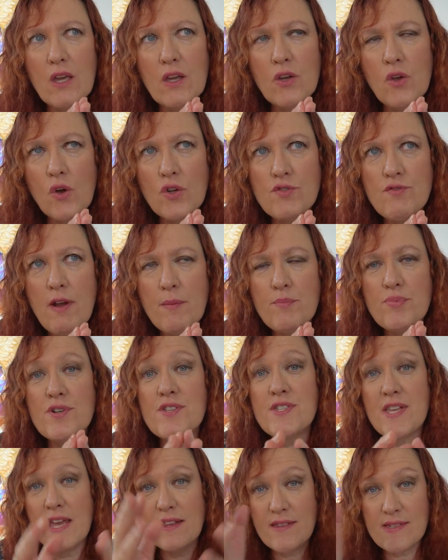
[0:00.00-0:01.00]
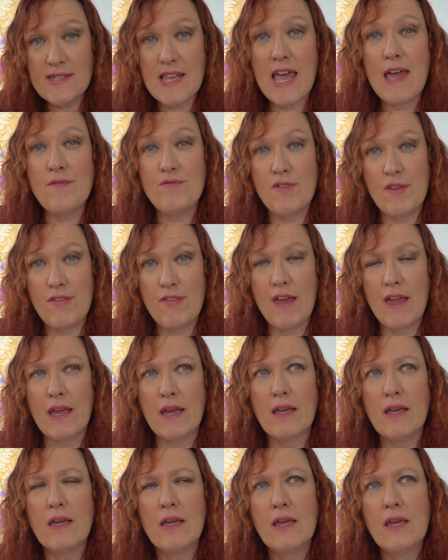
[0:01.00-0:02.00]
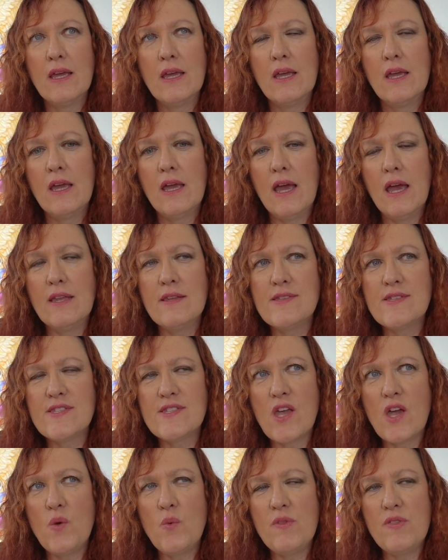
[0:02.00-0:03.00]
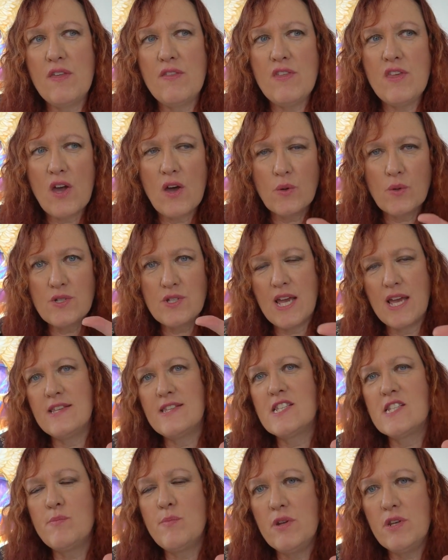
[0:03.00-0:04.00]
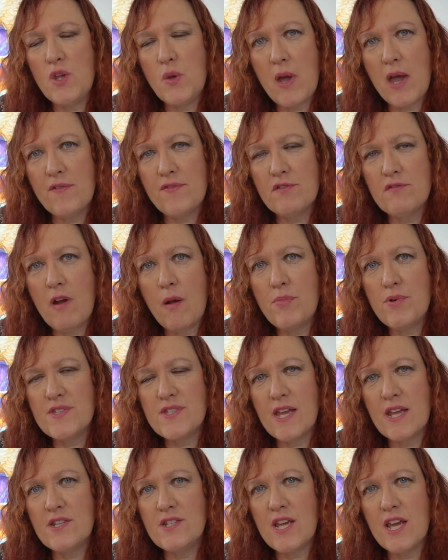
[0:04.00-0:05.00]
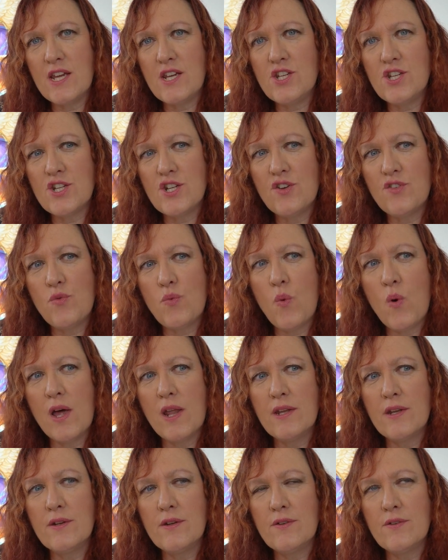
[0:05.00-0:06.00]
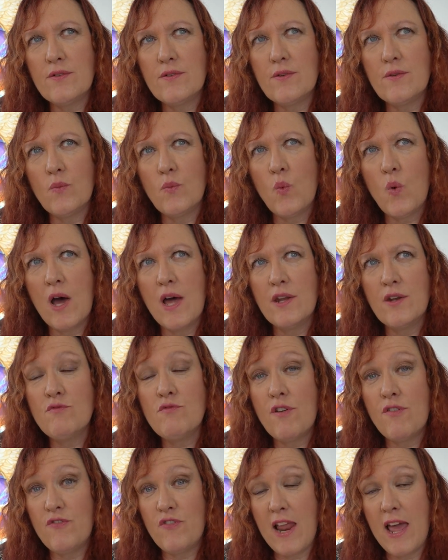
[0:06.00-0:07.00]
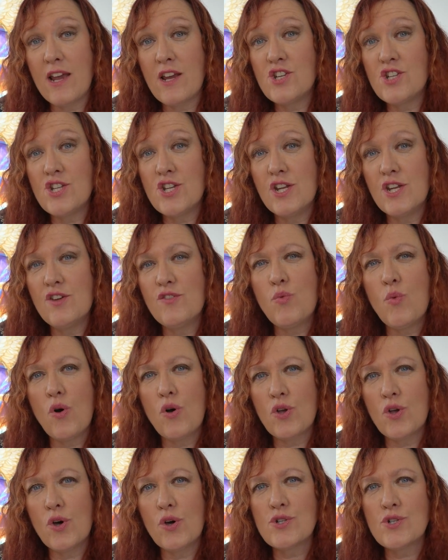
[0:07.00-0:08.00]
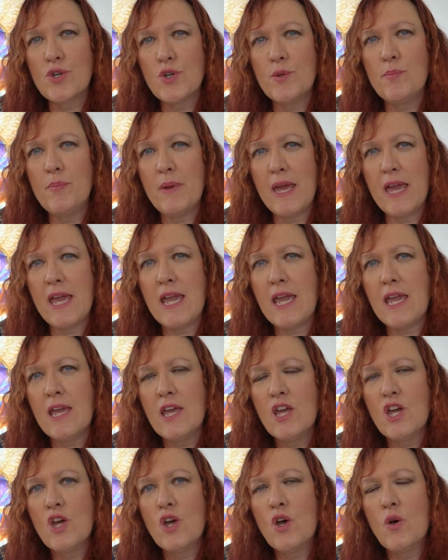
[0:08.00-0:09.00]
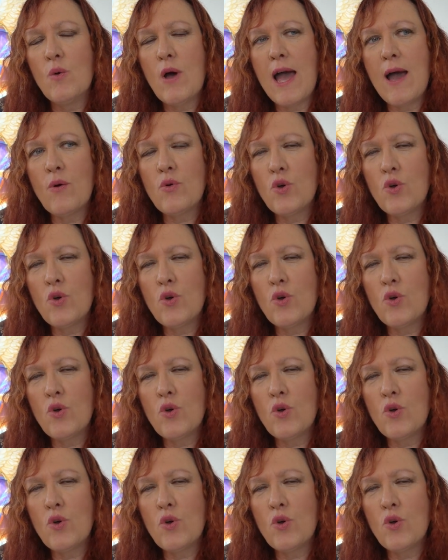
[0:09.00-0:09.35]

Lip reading: God represents everything. And so within the Old Testament, you have the representation of one reflection of what God could be, how